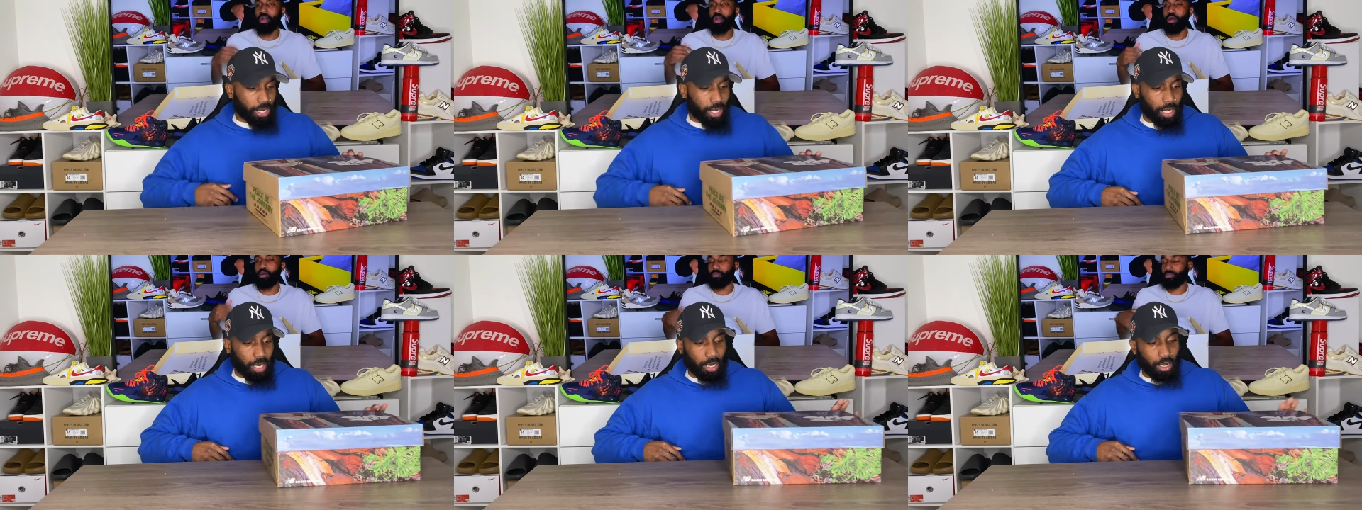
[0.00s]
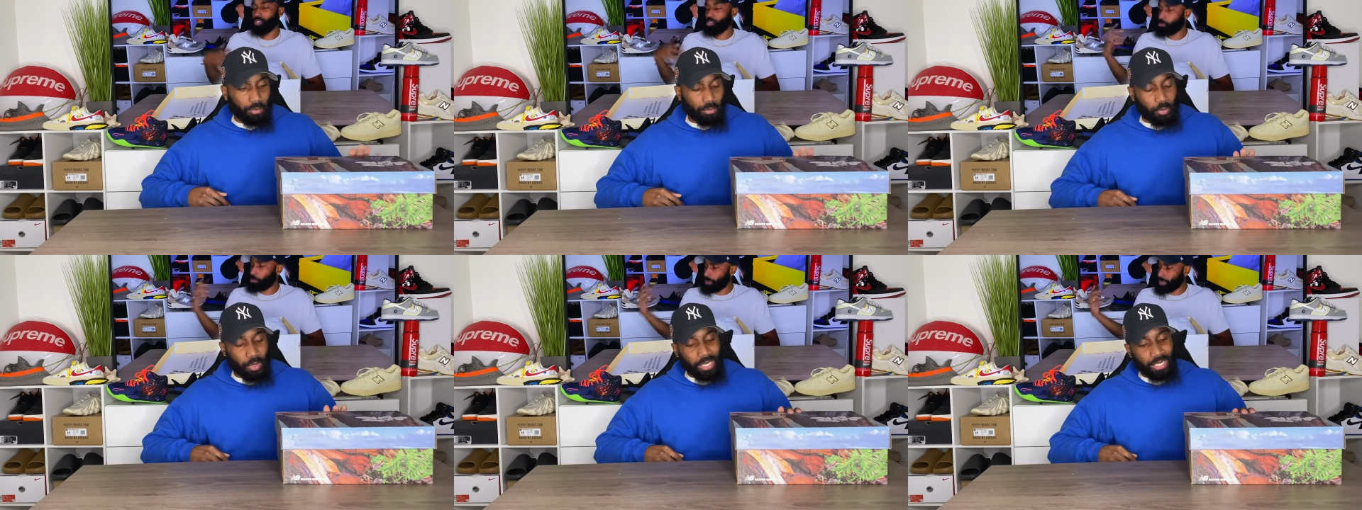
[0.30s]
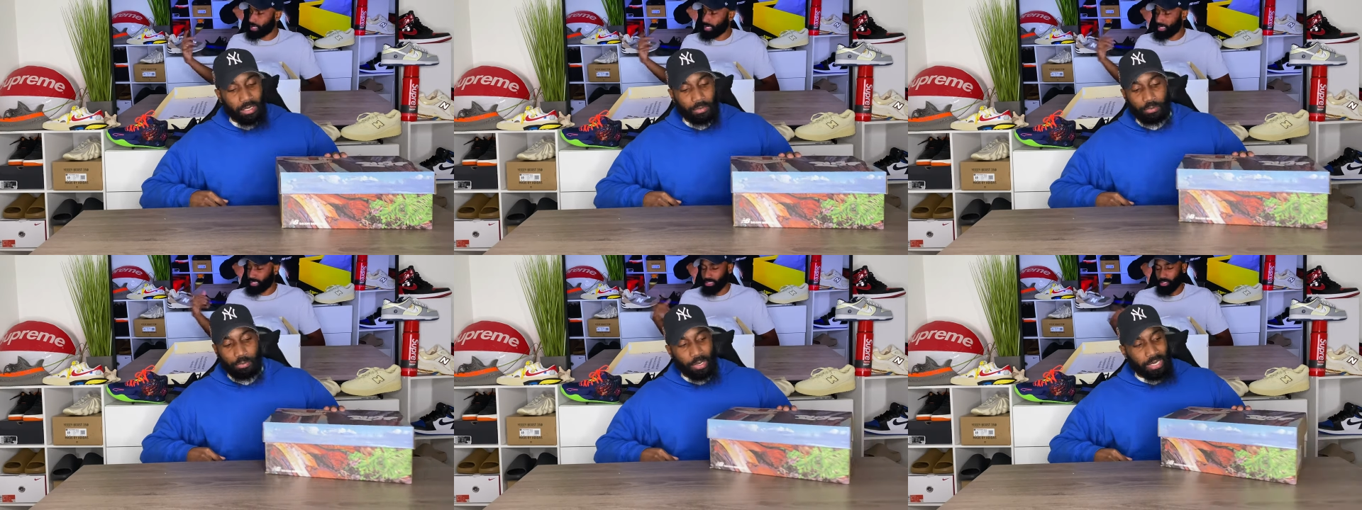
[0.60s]
Um, we get
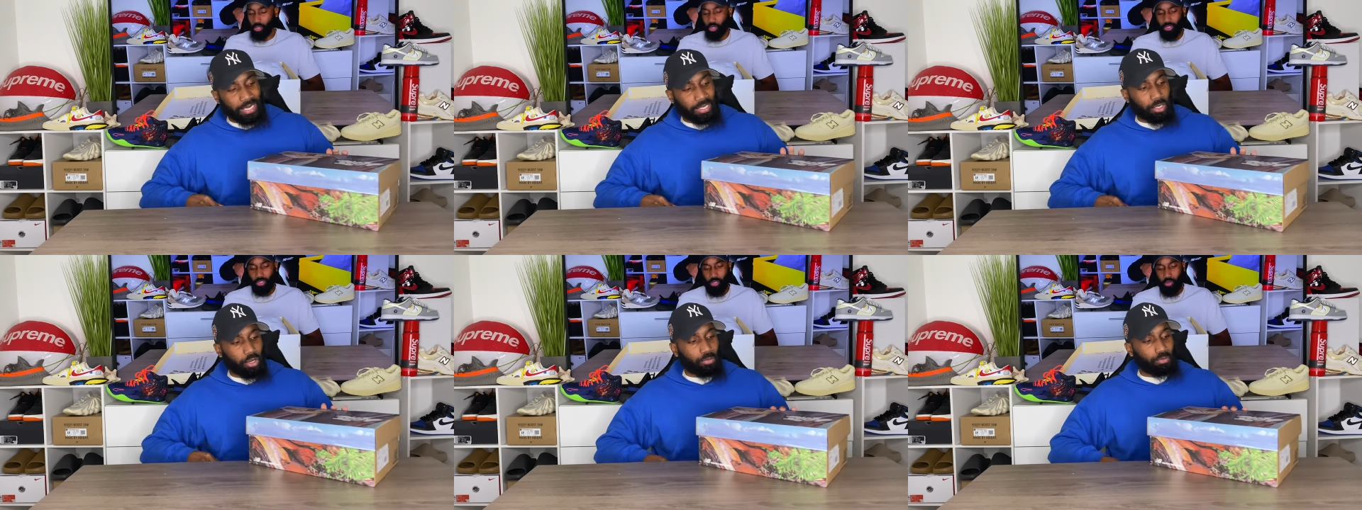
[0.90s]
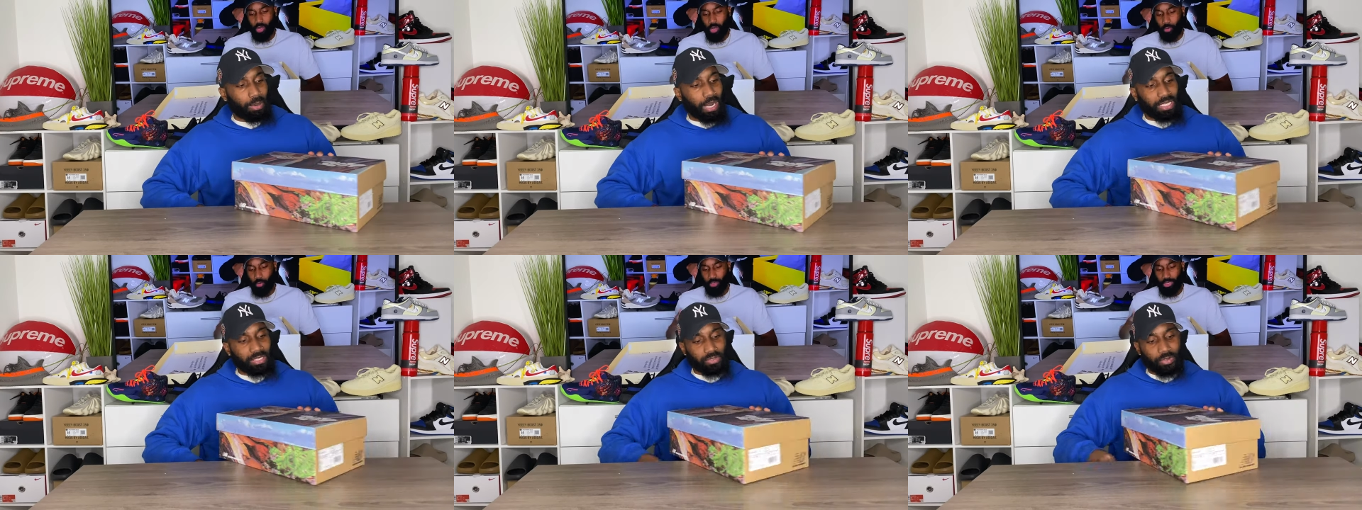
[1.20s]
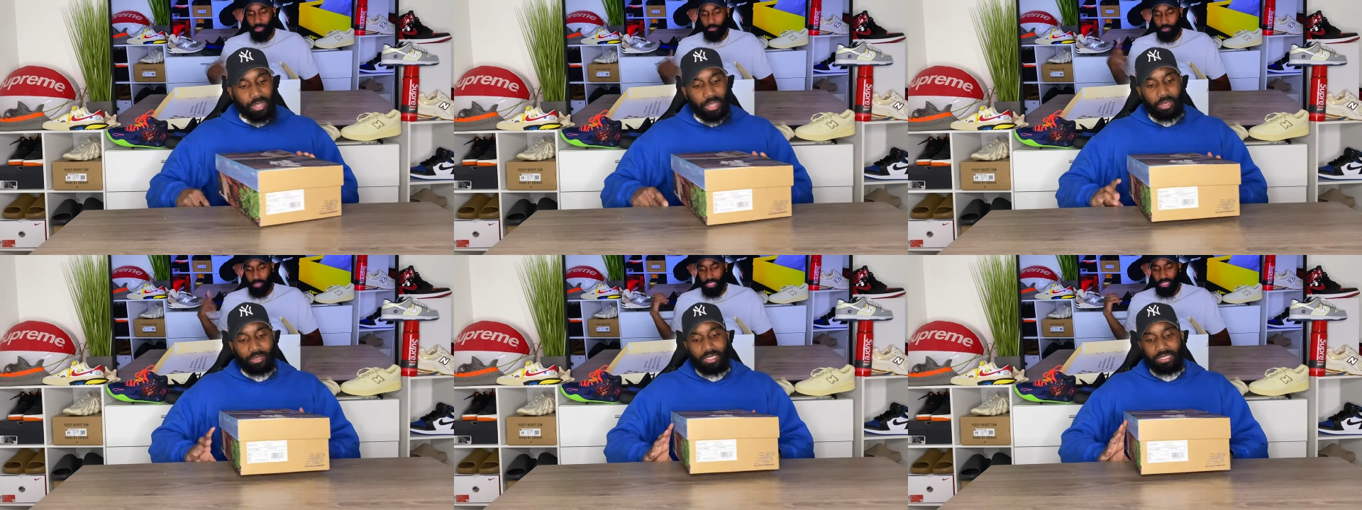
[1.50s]
a pretty dope box right
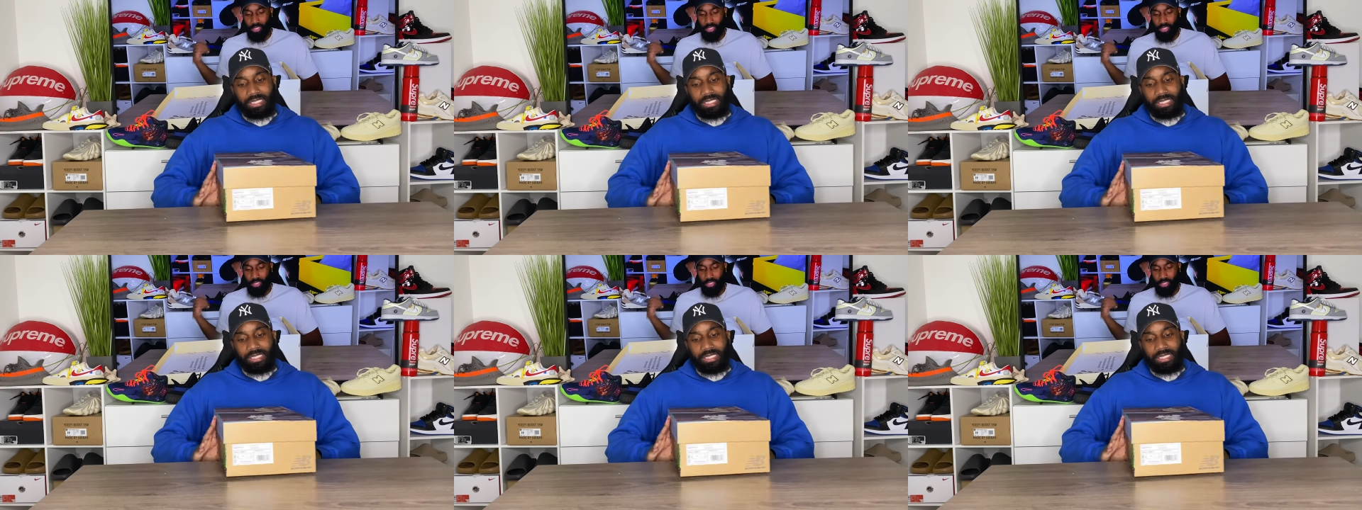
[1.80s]
here on the